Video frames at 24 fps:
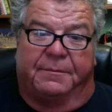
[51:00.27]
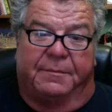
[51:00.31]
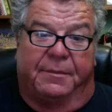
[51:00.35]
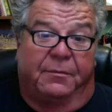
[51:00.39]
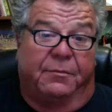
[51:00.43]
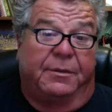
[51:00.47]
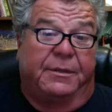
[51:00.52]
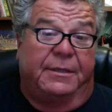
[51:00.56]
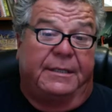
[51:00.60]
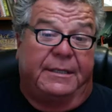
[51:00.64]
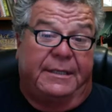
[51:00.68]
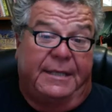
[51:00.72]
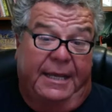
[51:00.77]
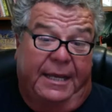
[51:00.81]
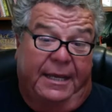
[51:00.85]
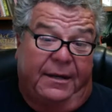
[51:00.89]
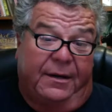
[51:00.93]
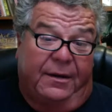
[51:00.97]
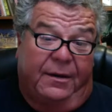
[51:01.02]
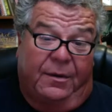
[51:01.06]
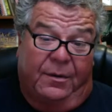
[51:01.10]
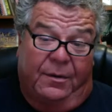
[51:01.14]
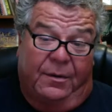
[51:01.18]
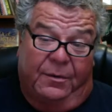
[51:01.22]
But when you get
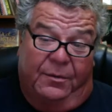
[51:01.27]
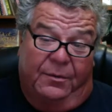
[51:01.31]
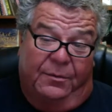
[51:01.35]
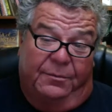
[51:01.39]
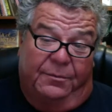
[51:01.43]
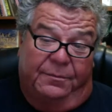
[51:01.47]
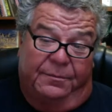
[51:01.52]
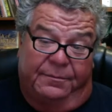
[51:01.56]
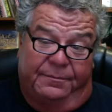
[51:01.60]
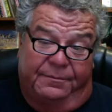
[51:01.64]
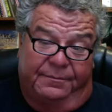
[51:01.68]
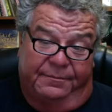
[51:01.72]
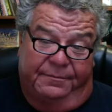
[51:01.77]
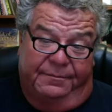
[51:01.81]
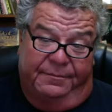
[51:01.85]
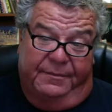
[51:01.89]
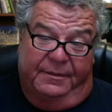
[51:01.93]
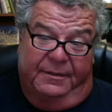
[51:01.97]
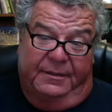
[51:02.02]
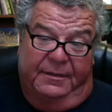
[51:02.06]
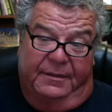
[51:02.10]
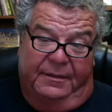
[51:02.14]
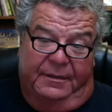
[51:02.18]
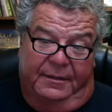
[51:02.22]
home,
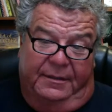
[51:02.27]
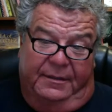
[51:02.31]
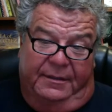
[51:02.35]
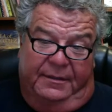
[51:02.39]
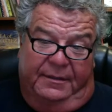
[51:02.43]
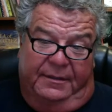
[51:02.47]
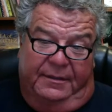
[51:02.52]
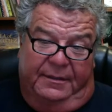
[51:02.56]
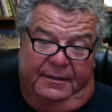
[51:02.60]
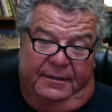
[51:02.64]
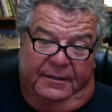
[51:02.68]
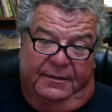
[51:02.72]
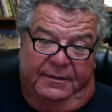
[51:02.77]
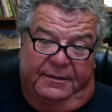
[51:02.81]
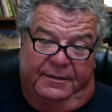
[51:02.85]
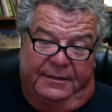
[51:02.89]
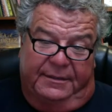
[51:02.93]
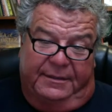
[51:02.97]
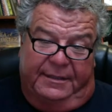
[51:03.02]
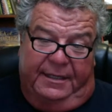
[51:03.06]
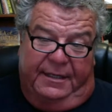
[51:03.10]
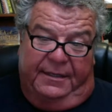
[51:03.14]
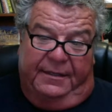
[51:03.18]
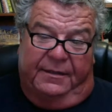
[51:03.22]
you should
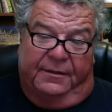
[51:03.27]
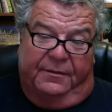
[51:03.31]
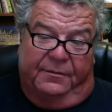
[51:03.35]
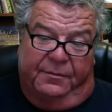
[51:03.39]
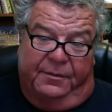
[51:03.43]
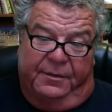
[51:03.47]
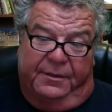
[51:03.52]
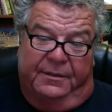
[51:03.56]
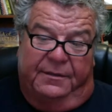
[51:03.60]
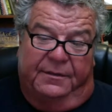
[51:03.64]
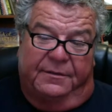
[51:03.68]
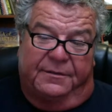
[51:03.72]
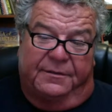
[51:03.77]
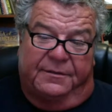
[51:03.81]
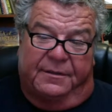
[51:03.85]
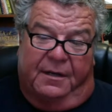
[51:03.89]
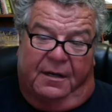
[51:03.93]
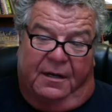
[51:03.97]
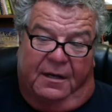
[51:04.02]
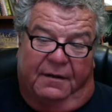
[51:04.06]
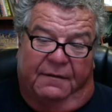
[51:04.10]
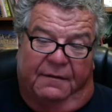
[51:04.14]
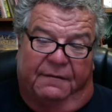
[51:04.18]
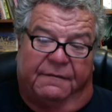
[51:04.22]
take the reels
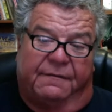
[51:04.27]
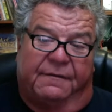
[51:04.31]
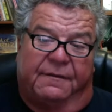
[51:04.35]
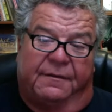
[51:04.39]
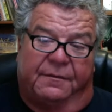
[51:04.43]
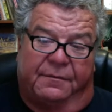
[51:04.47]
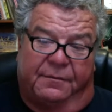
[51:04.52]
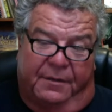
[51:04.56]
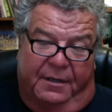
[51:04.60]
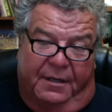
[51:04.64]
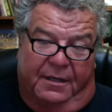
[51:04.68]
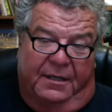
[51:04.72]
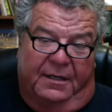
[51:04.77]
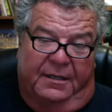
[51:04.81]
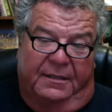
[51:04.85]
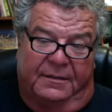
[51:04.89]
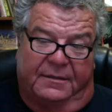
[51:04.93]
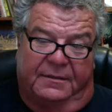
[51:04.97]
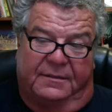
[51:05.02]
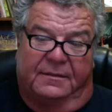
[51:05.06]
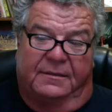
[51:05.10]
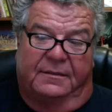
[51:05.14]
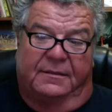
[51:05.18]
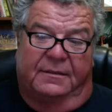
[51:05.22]
off the
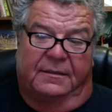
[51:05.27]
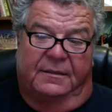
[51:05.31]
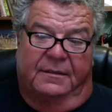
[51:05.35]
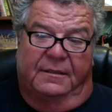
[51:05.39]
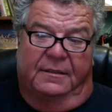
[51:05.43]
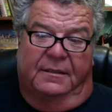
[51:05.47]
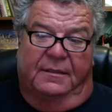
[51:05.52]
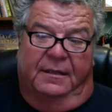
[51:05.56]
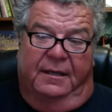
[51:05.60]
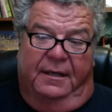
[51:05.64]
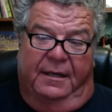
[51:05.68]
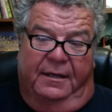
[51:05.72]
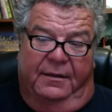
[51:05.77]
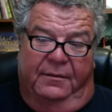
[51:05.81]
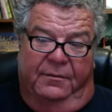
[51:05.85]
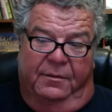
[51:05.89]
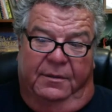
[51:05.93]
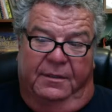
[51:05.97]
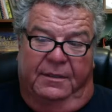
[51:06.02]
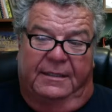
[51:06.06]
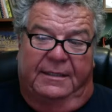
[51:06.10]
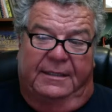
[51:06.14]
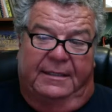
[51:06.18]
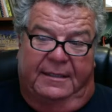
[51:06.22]
rods and
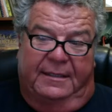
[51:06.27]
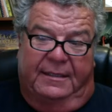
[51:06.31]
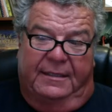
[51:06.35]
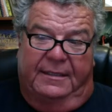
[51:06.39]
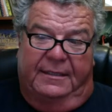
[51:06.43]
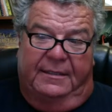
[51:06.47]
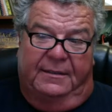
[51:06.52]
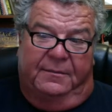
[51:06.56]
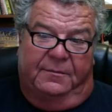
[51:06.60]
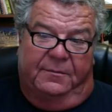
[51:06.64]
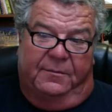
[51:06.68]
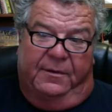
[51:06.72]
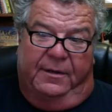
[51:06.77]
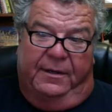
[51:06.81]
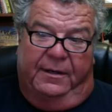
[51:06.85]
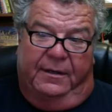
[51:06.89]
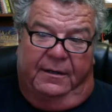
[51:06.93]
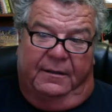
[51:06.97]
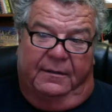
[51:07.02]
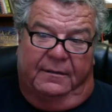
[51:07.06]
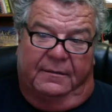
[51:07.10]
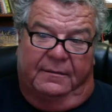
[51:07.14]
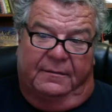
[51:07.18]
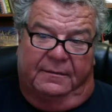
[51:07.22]
really clean them
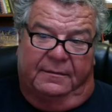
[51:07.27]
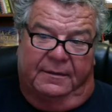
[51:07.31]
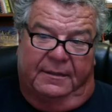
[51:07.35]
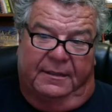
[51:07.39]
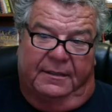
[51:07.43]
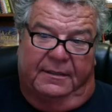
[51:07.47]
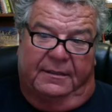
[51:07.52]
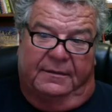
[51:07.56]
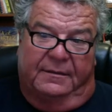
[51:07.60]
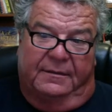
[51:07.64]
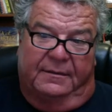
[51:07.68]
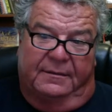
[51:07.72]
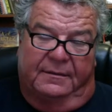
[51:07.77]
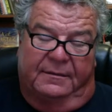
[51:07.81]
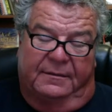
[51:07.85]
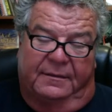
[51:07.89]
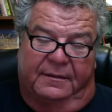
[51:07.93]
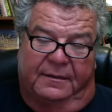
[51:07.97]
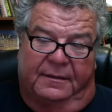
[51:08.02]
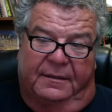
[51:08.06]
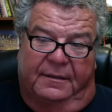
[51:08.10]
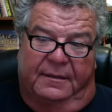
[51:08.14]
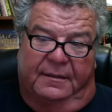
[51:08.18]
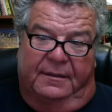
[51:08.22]
well. And
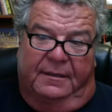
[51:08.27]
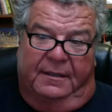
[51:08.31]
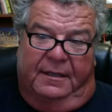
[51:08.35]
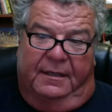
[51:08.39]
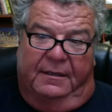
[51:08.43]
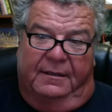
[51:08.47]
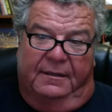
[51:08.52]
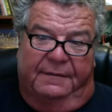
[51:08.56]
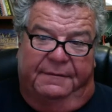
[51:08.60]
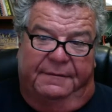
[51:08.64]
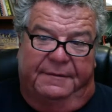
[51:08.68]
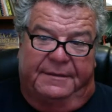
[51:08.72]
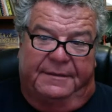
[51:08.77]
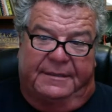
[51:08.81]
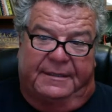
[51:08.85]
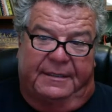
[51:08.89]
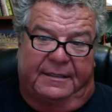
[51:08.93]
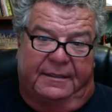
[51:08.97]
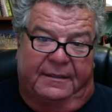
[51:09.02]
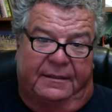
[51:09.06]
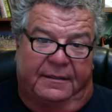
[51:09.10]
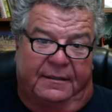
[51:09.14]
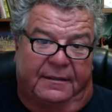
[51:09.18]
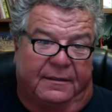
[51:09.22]
I don't know if you've
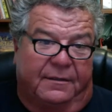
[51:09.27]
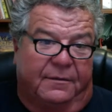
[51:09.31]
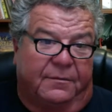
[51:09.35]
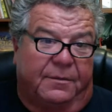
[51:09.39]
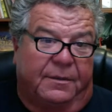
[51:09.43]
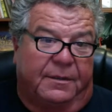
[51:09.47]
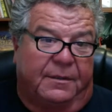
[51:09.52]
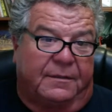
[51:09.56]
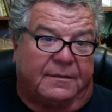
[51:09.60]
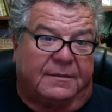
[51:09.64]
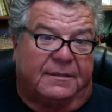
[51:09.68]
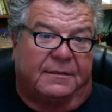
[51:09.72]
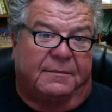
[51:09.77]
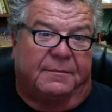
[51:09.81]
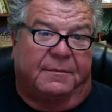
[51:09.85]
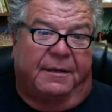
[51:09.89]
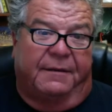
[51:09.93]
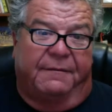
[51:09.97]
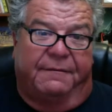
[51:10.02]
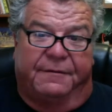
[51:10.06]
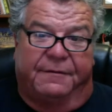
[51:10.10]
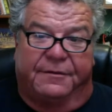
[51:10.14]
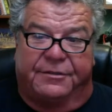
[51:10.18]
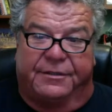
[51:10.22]
seen the reels in my
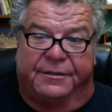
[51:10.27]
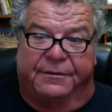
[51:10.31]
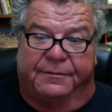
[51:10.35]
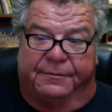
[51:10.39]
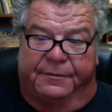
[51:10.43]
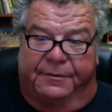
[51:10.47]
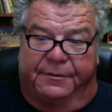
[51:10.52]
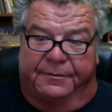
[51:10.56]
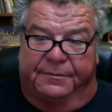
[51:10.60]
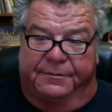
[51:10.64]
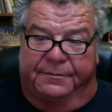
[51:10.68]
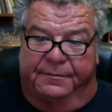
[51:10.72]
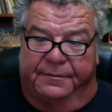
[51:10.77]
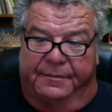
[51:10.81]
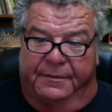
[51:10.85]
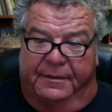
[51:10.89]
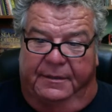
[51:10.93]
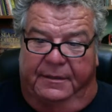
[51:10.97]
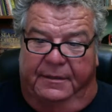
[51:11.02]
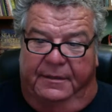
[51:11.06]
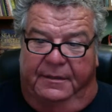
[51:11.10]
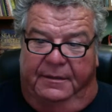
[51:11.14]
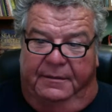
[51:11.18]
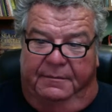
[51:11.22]
fishing room,
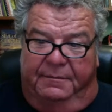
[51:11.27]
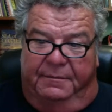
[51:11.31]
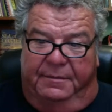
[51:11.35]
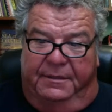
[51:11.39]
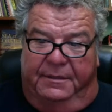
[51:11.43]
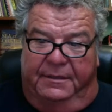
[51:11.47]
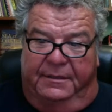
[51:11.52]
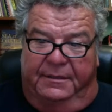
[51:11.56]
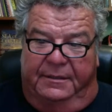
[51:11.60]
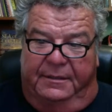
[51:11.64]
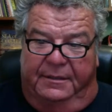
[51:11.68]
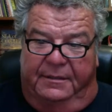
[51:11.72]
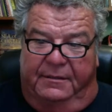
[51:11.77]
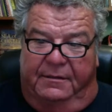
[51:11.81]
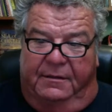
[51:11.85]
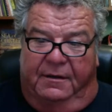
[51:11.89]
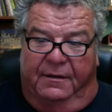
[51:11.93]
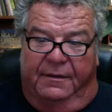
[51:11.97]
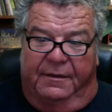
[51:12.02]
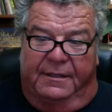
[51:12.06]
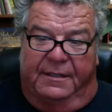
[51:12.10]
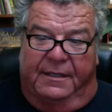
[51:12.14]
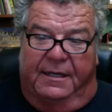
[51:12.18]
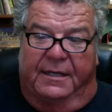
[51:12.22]
but all
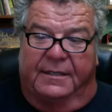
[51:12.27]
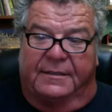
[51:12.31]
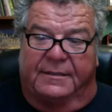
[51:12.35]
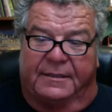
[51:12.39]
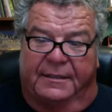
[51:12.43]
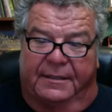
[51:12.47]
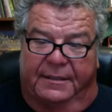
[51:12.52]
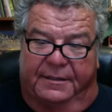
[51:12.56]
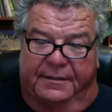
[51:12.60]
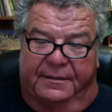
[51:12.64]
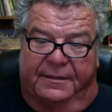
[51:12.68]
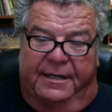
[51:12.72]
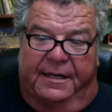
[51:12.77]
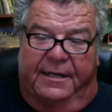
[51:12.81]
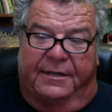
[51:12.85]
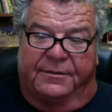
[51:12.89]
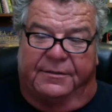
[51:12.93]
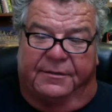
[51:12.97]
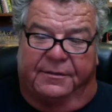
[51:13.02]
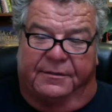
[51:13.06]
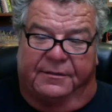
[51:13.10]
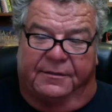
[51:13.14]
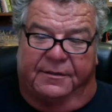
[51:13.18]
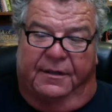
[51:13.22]
the nice
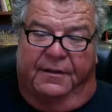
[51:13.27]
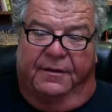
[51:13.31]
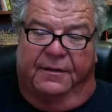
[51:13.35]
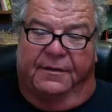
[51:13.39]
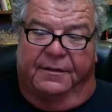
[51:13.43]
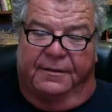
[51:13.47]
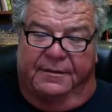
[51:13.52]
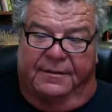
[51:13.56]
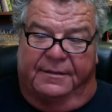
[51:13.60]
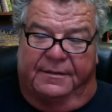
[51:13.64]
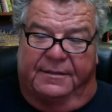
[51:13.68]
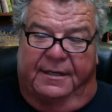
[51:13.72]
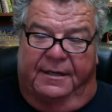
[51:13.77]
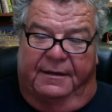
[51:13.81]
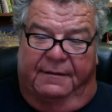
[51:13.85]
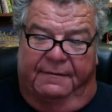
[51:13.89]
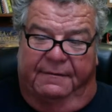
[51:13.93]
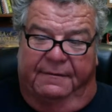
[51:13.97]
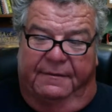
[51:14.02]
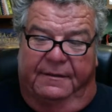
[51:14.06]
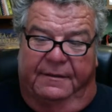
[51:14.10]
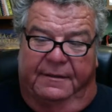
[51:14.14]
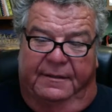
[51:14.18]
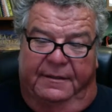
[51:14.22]
internationals, all that stuff,
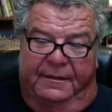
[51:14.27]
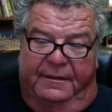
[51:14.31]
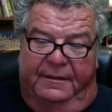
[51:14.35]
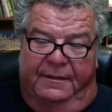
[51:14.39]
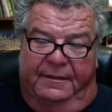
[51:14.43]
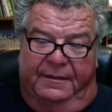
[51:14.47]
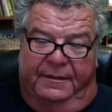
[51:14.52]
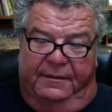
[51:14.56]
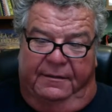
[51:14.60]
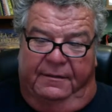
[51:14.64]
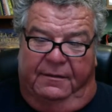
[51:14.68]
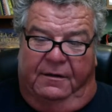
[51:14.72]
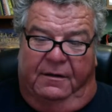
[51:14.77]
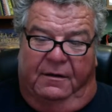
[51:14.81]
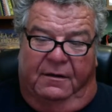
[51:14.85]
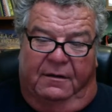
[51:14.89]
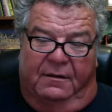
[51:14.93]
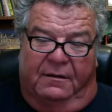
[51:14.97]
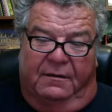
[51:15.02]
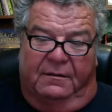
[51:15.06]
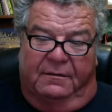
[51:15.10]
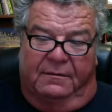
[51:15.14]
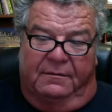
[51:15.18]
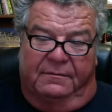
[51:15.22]
they're
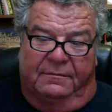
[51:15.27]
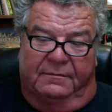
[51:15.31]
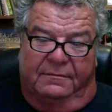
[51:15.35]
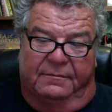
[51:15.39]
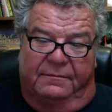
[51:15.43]
all